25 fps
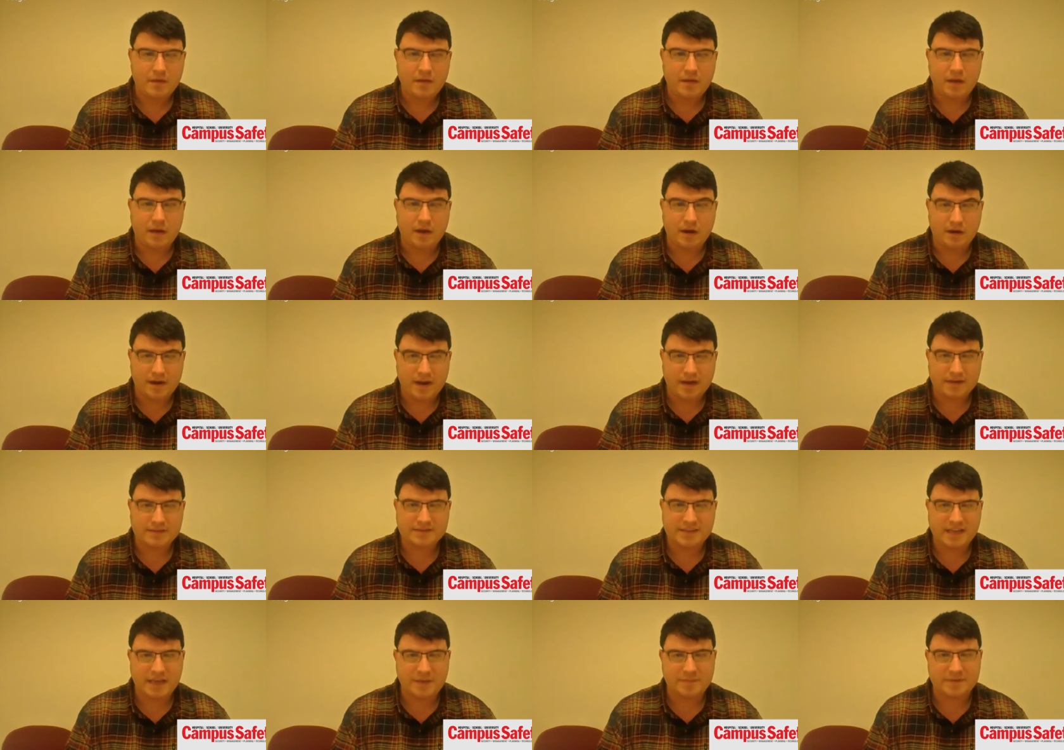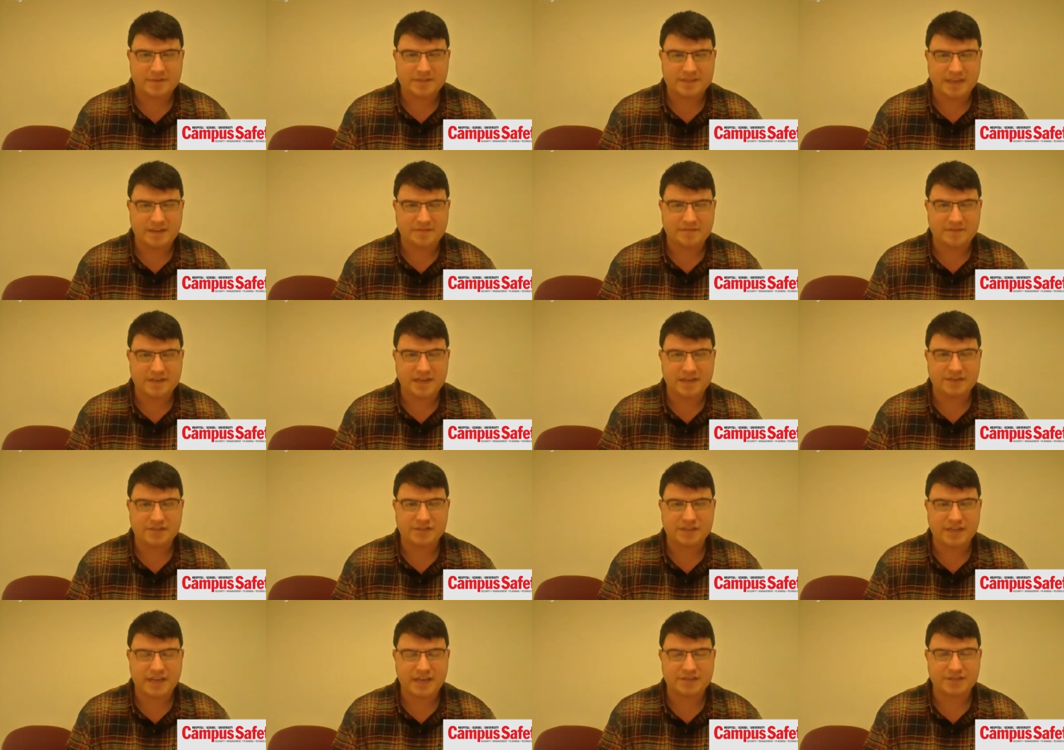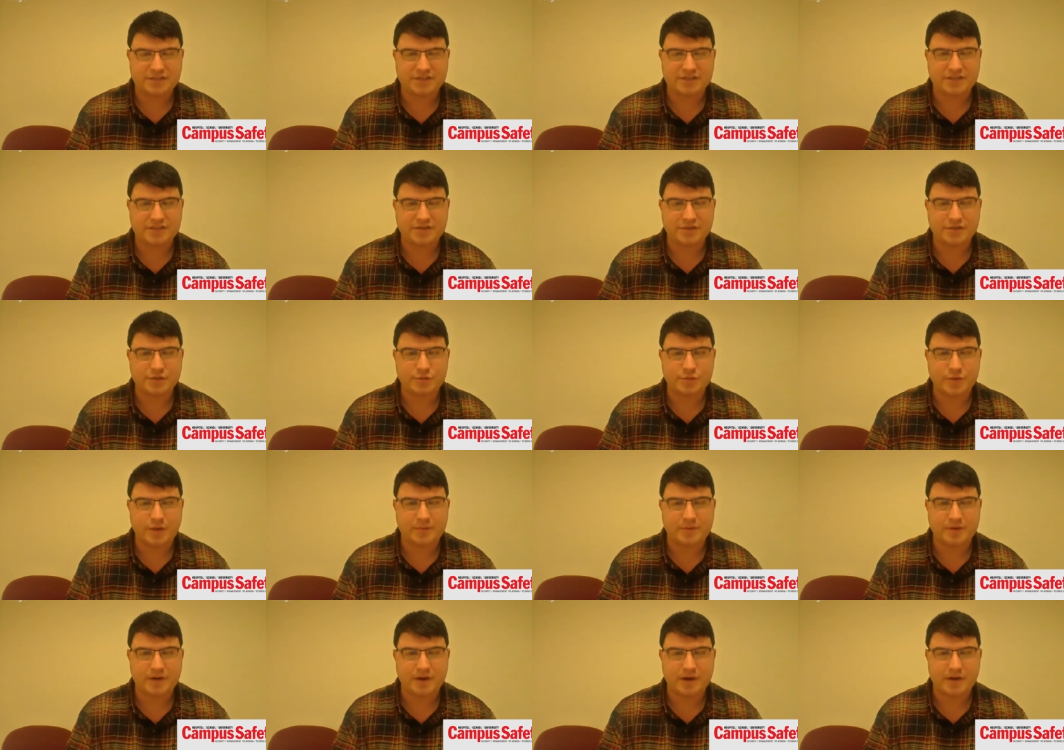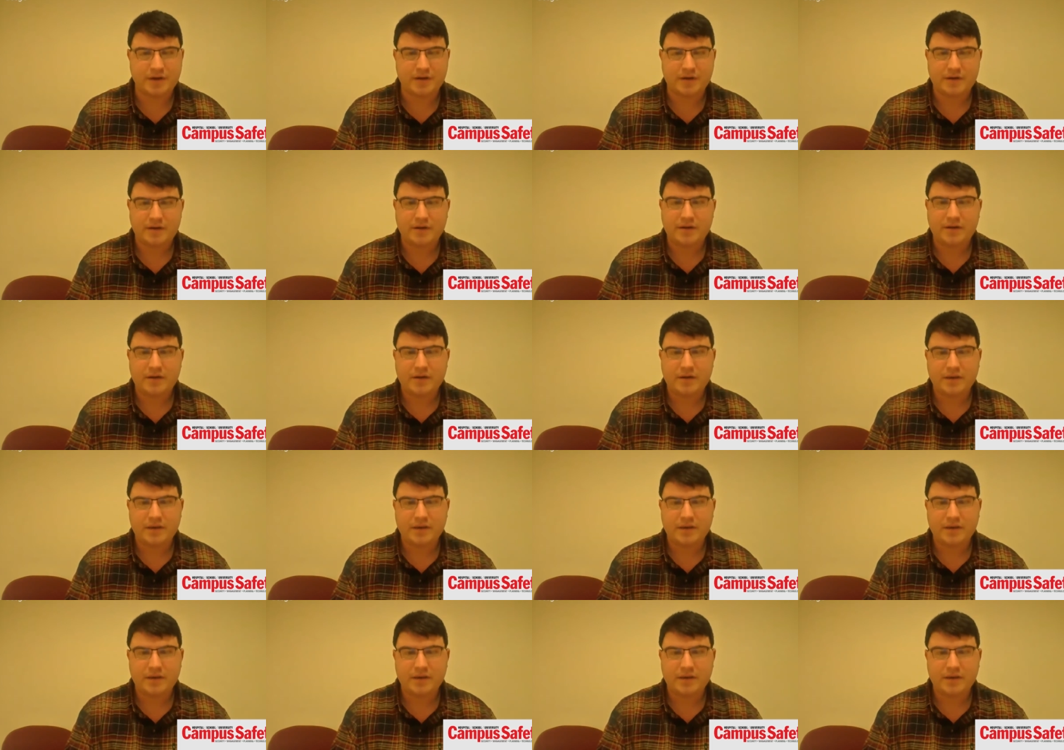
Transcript: Our next Campus Safety Education Series webinar,